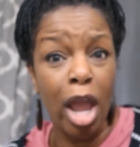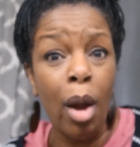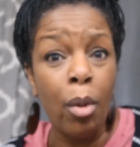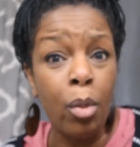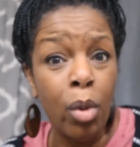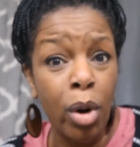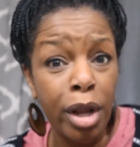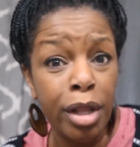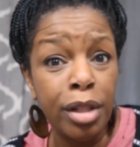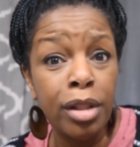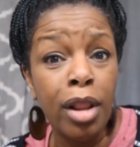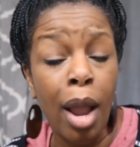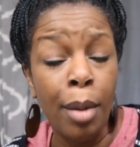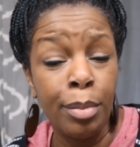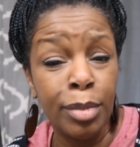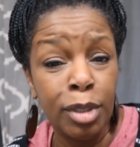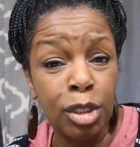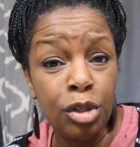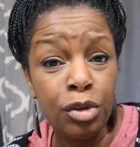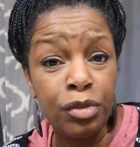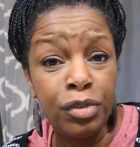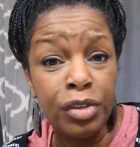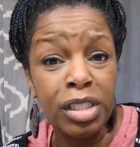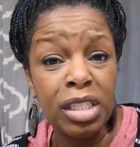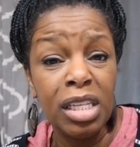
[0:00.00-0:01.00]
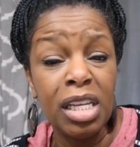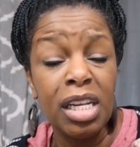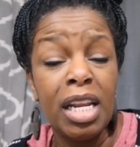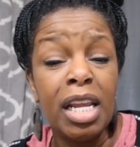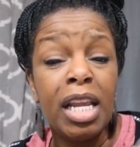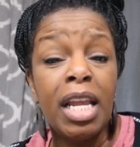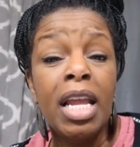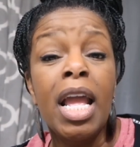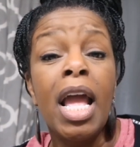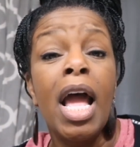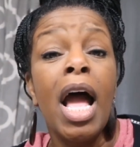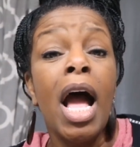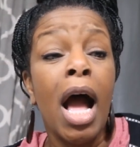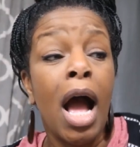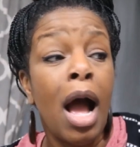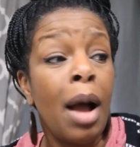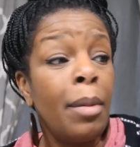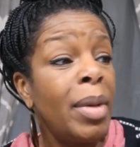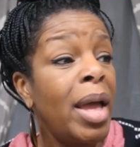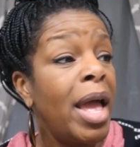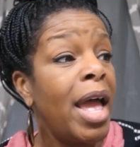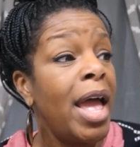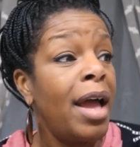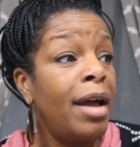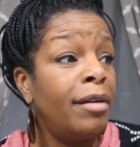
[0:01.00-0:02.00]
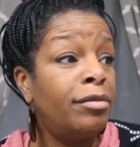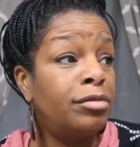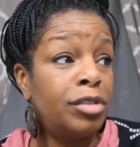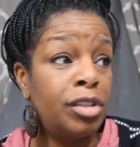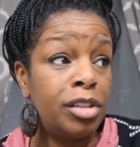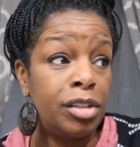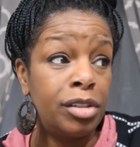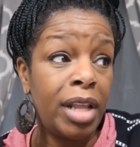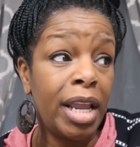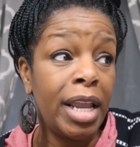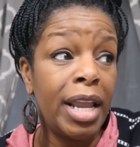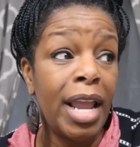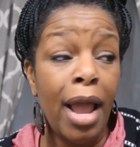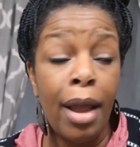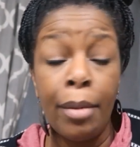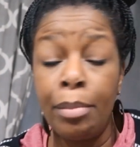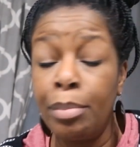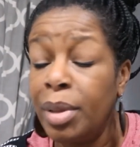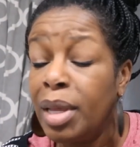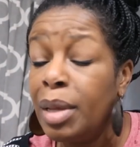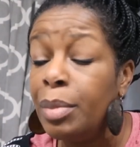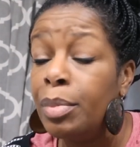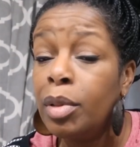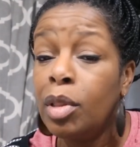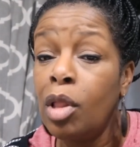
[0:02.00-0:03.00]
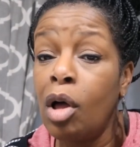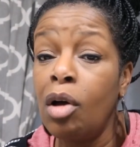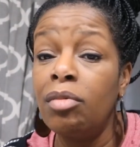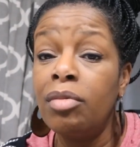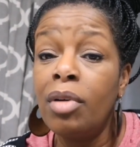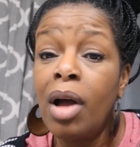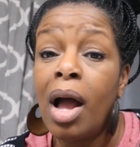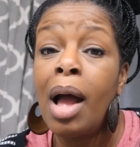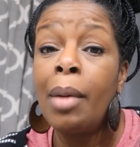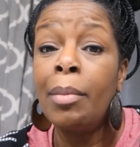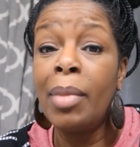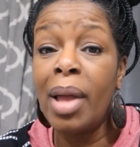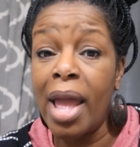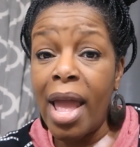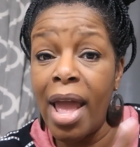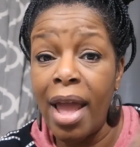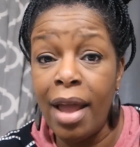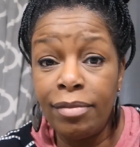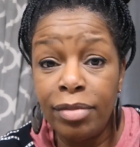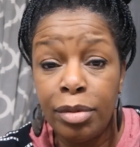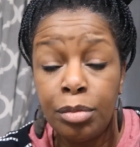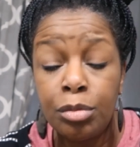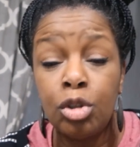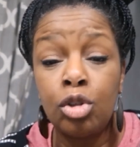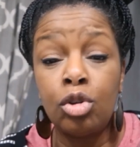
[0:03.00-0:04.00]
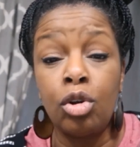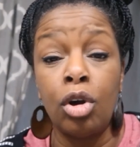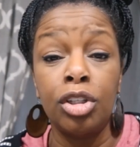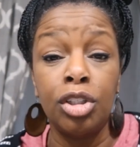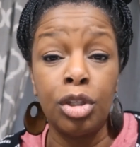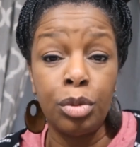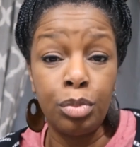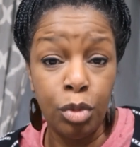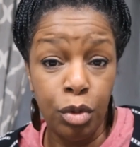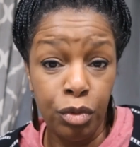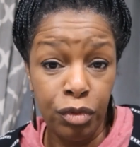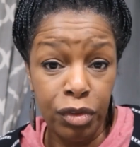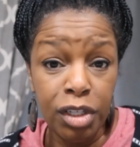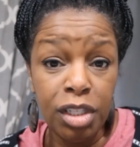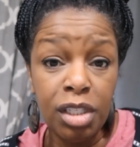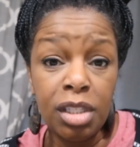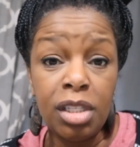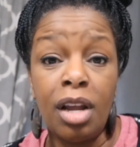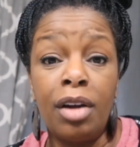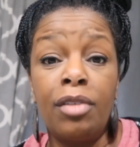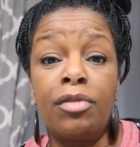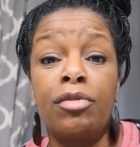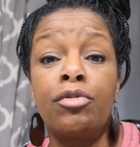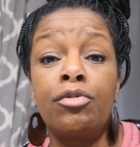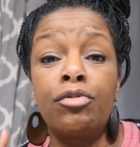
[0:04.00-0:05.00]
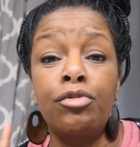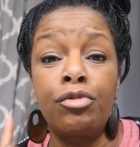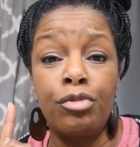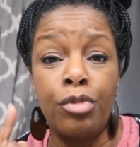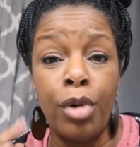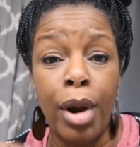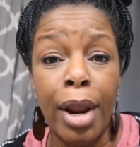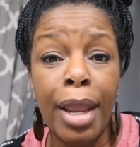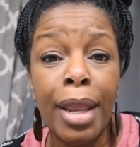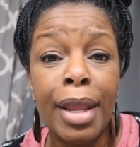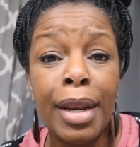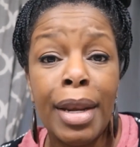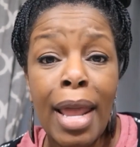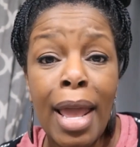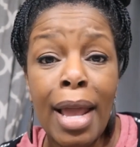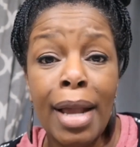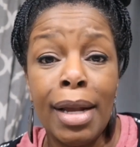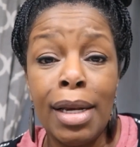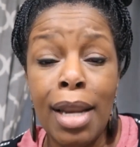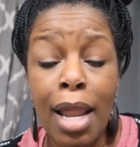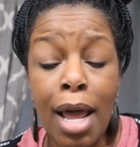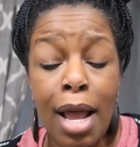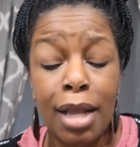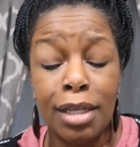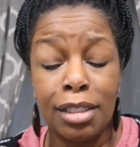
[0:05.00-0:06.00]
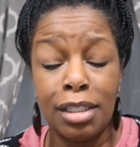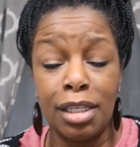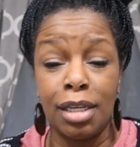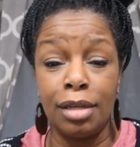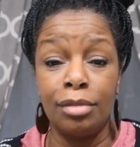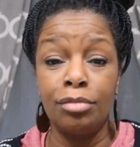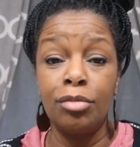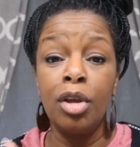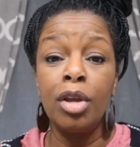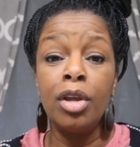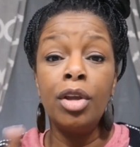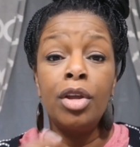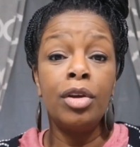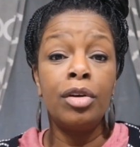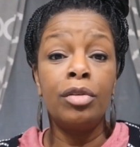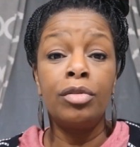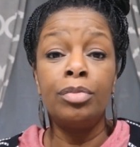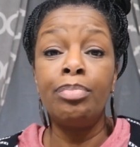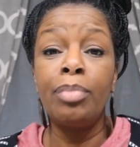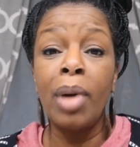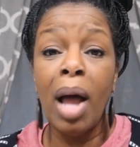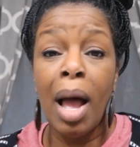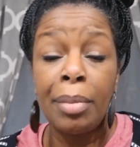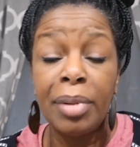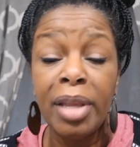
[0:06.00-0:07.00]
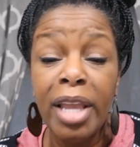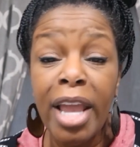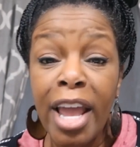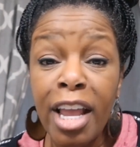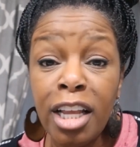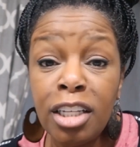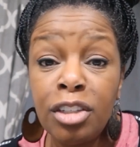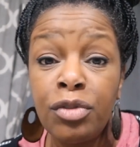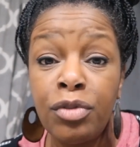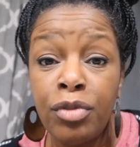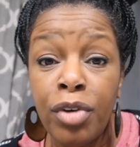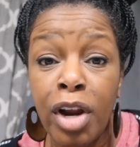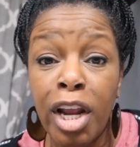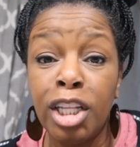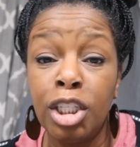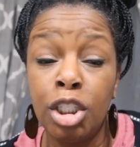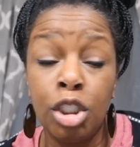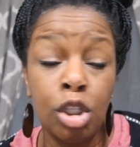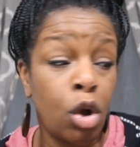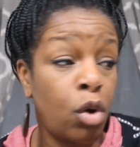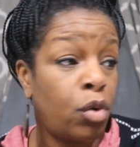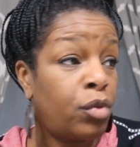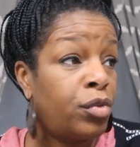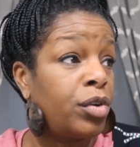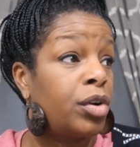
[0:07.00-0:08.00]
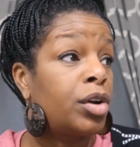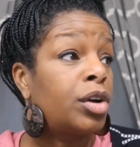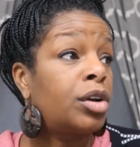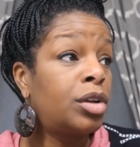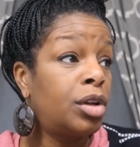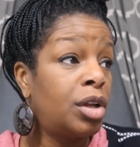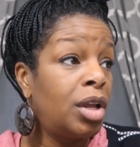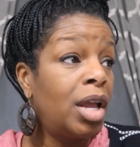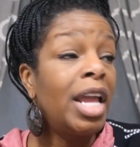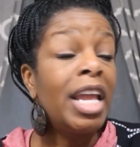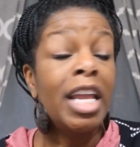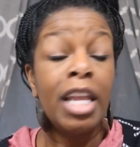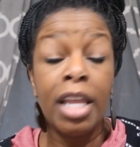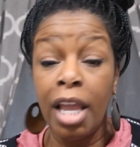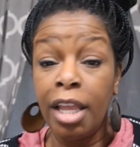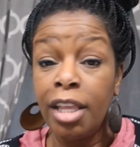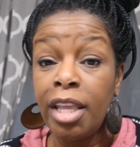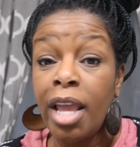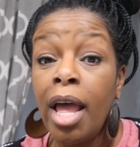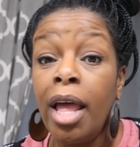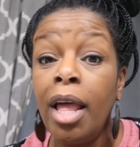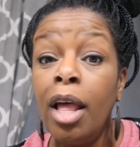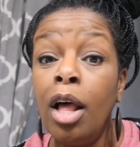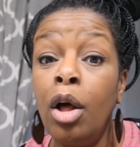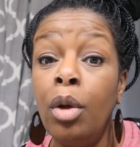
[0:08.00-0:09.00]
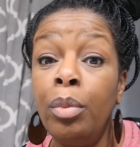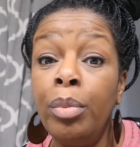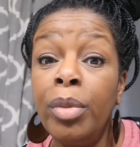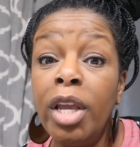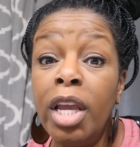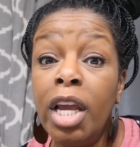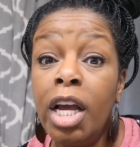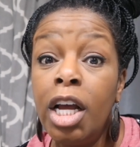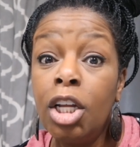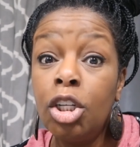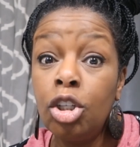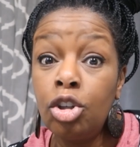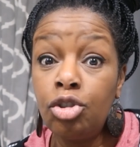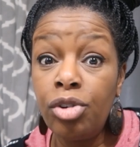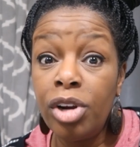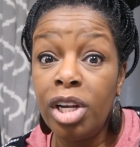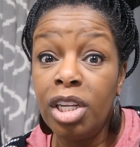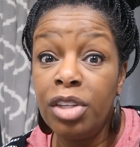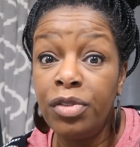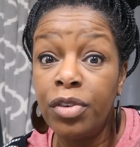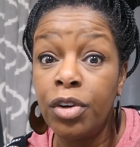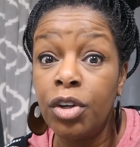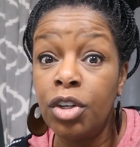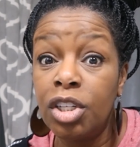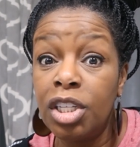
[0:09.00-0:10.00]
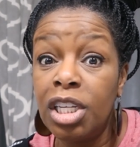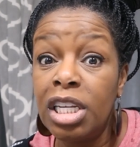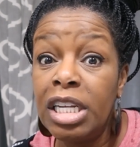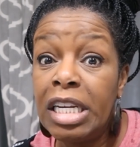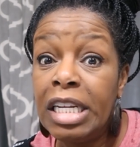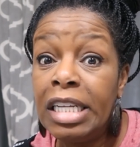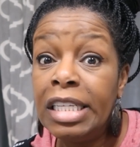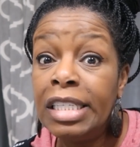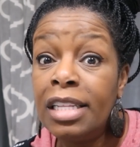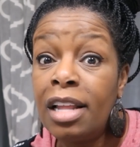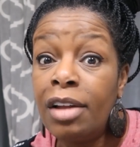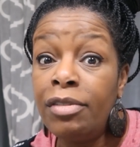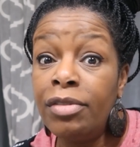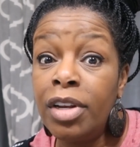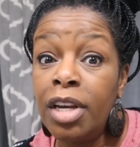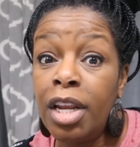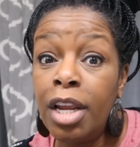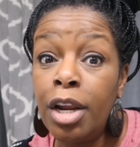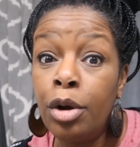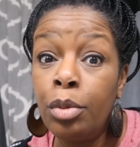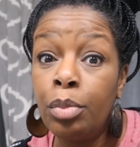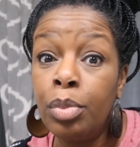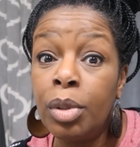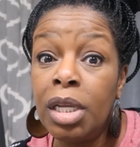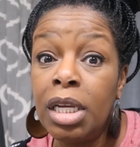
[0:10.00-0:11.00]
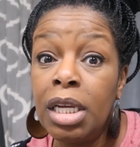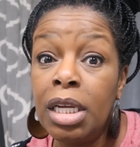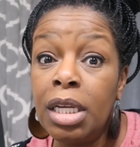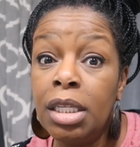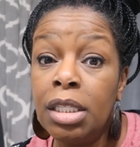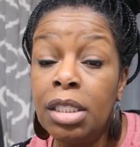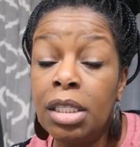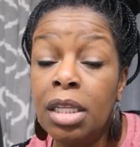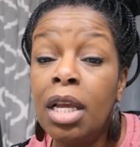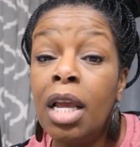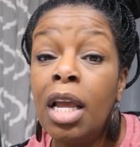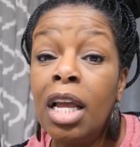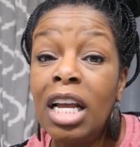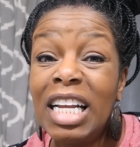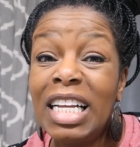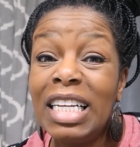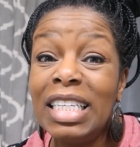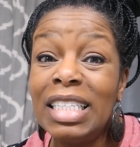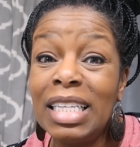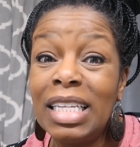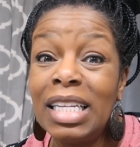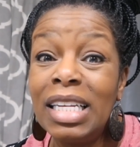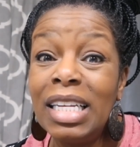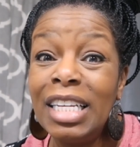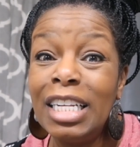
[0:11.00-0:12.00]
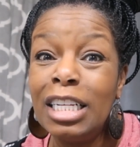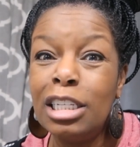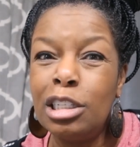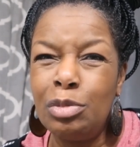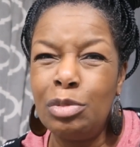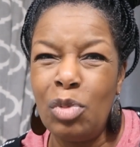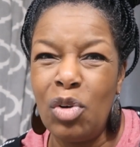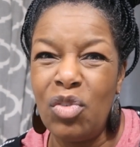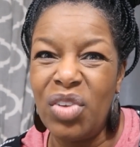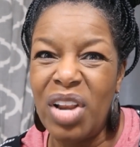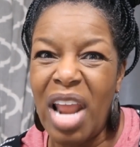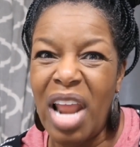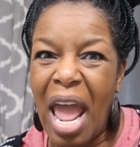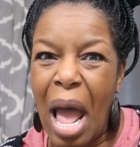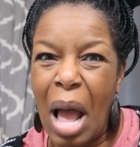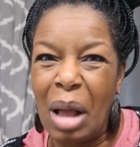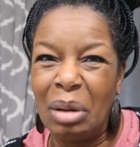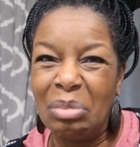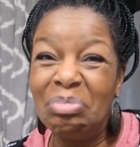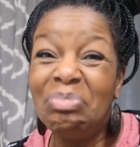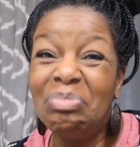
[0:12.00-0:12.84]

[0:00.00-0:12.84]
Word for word: y'all what i'm gonna do for sydni i'm gonna have they got people over i'm gonna have them start to move the stuff right in that closet bobbi has friends over can y'all help me uh transfer sydni stuff in here please because is moving out